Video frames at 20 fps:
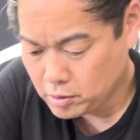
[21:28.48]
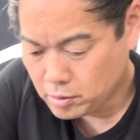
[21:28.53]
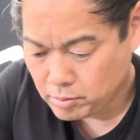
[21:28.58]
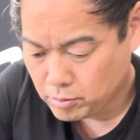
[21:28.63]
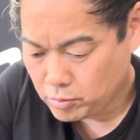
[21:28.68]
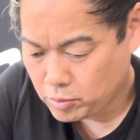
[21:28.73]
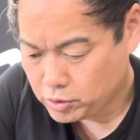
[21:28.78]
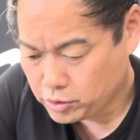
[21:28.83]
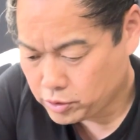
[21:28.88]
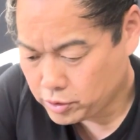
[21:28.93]

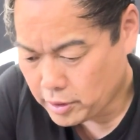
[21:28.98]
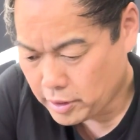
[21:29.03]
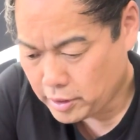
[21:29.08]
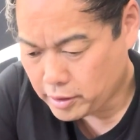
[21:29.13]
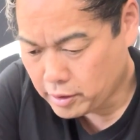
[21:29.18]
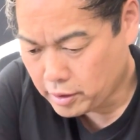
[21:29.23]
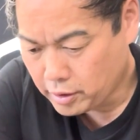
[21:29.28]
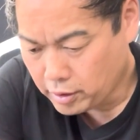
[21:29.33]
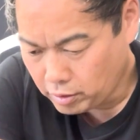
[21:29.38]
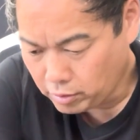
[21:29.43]
Push that
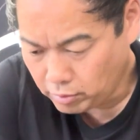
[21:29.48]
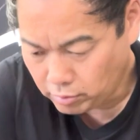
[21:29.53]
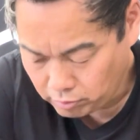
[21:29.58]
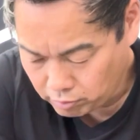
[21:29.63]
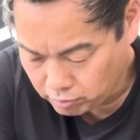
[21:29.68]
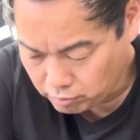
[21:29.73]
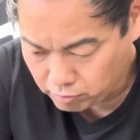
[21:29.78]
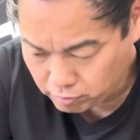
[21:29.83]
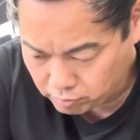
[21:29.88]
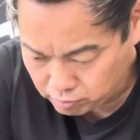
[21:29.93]
down.
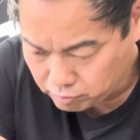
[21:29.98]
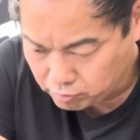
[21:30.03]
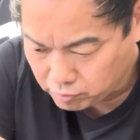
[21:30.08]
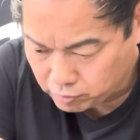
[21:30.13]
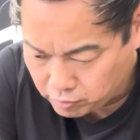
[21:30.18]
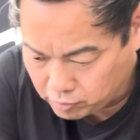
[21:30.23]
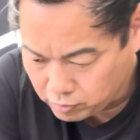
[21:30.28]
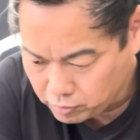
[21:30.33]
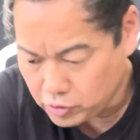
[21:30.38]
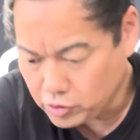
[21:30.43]

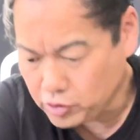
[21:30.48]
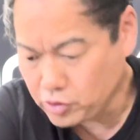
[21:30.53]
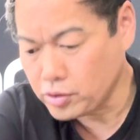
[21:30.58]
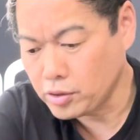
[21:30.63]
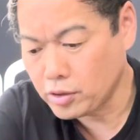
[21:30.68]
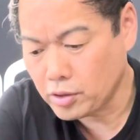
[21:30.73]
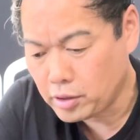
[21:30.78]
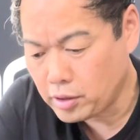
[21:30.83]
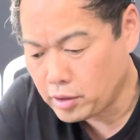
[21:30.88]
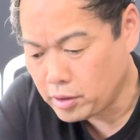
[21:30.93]

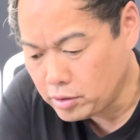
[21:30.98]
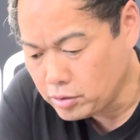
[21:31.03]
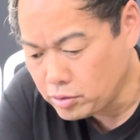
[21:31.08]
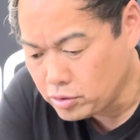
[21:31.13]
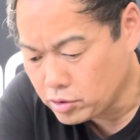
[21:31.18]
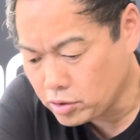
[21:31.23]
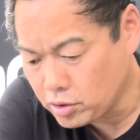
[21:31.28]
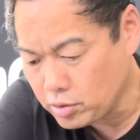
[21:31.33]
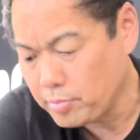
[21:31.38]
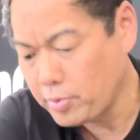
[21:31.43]
Snug it
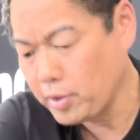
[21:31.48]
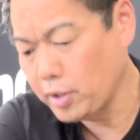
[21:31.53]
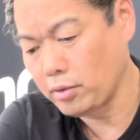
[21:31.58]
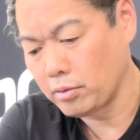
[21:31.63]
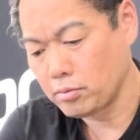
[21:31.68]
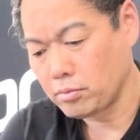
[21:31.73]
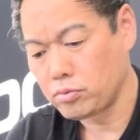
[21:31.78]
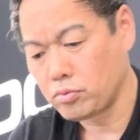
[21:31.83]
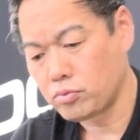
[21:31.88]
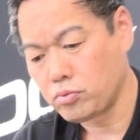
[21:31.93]
just a bit.
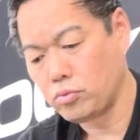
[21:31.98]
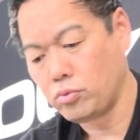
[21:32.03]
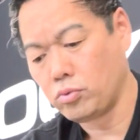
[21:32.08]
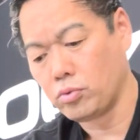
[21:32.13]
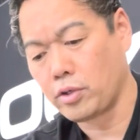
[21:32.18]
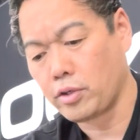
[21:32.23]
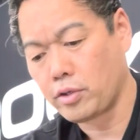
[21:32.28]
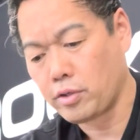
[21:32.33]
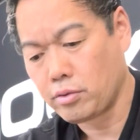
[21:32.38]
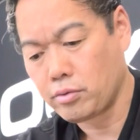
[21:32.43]

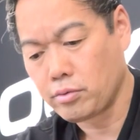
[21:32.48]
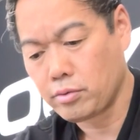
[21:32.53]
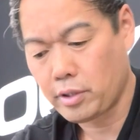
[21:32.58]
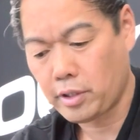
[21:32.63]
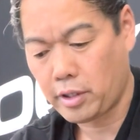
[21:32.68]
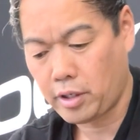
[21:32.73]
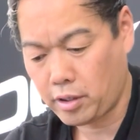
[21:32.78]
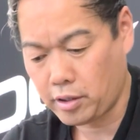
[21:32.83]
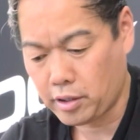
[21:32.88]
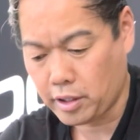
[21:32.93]
Ooh, they
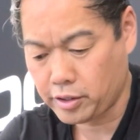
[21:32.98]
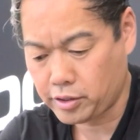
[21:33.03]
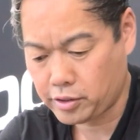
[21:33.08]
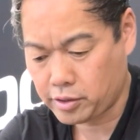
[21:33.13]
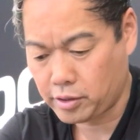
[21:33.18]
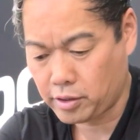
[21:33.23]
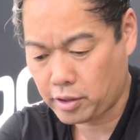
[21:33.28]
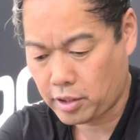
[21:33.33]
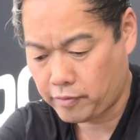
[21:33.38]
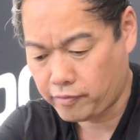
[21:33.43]
are nice
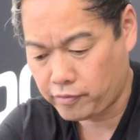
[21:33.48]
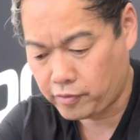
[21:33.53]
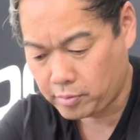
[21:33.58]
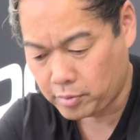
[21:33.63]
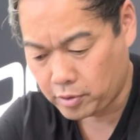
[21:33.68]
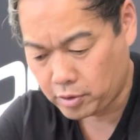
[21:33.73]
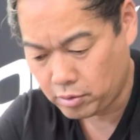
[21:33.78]
and comfortable.